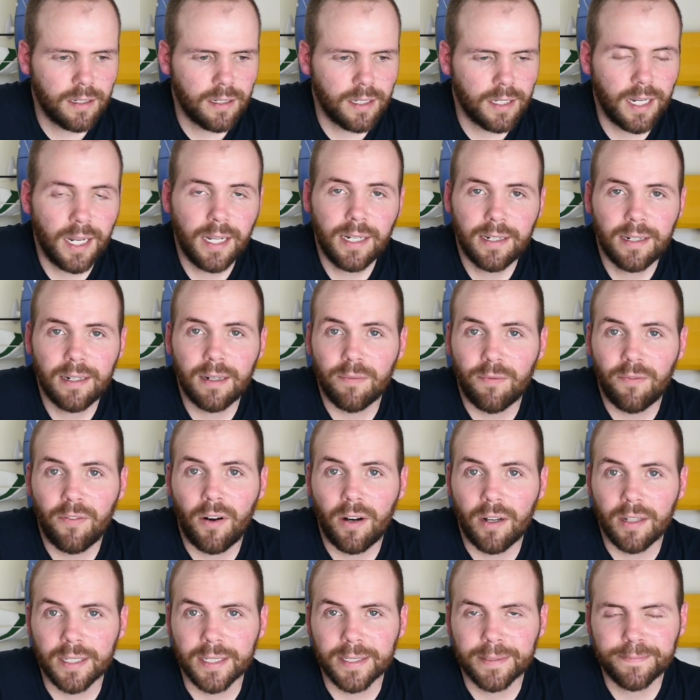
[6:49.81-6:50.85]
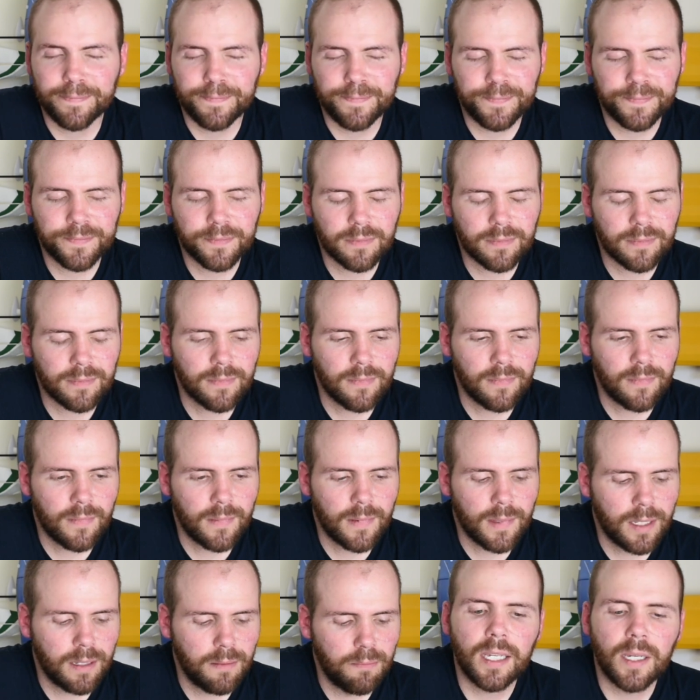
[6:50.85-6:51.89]
it ended up falling.
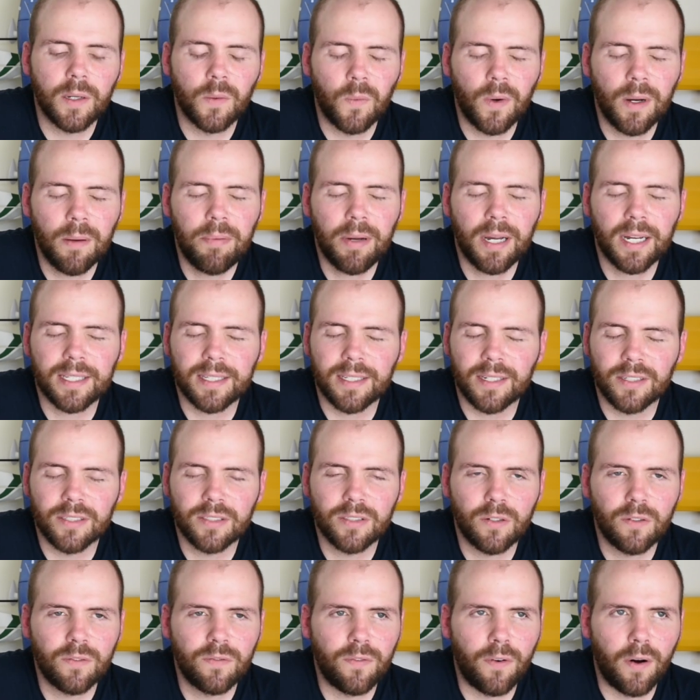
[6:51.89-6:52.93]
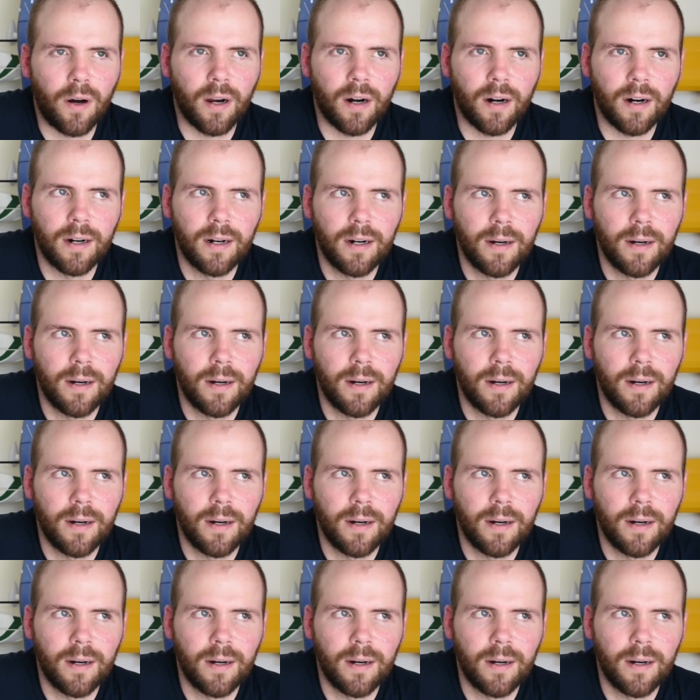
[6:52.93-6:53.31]
It went back there so far.